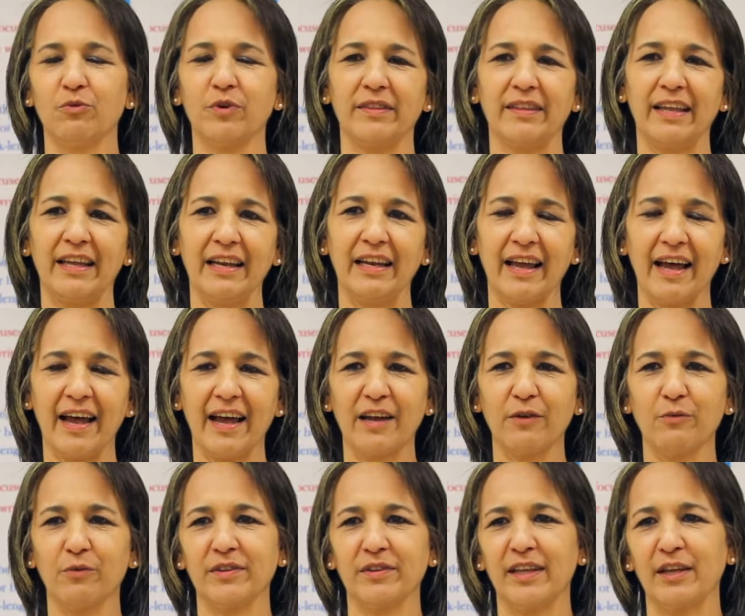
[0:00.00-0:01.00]
what they
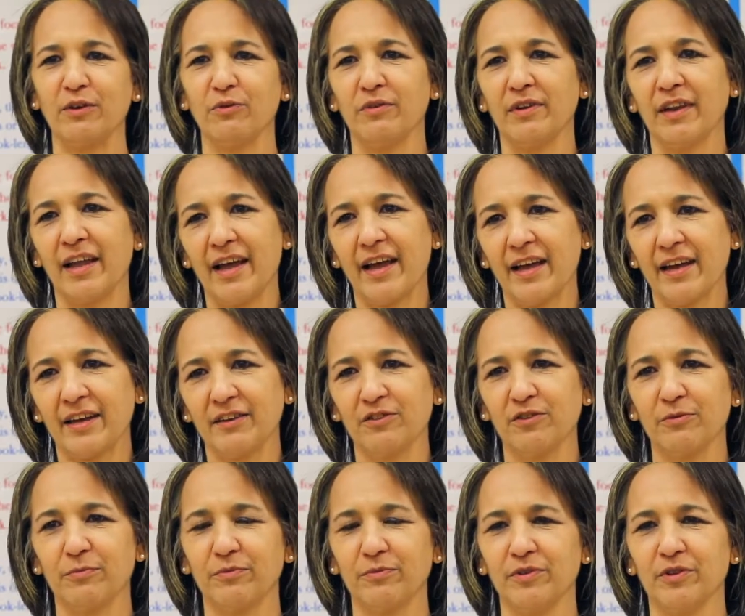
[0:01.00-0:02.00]
like, what they don't like,
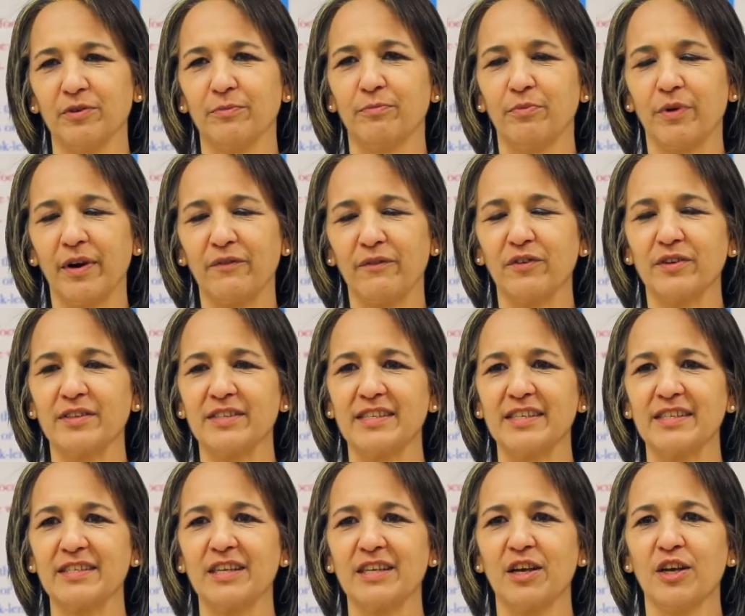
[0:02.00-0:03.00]
their, their
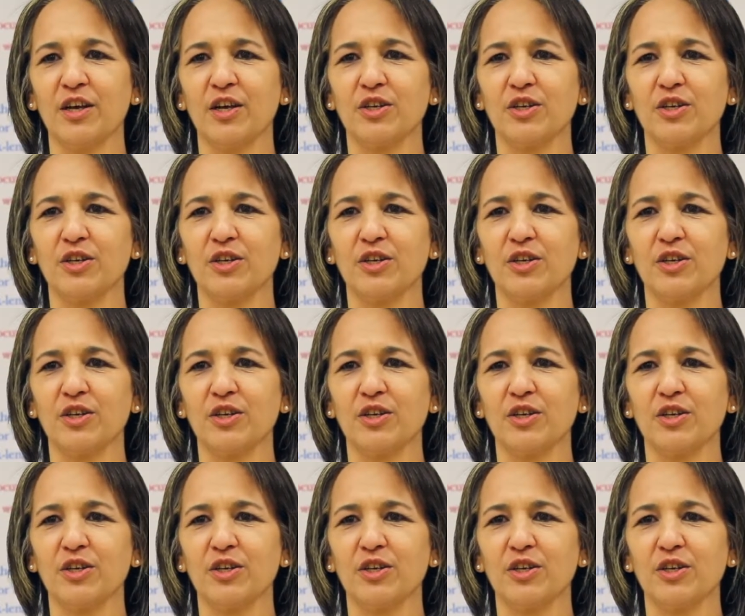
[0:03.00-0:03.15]
preferences.